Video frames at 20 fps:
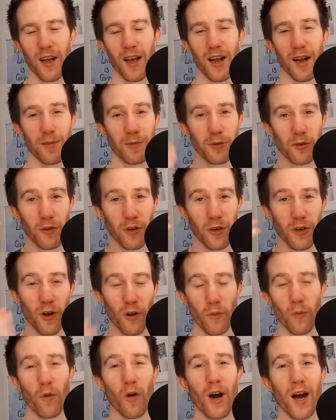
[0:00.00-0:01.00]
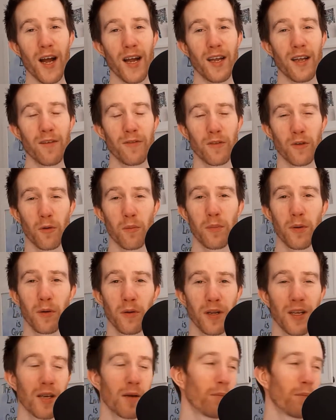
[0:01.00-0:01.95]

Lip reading: And I'm sure you know why. If you're building a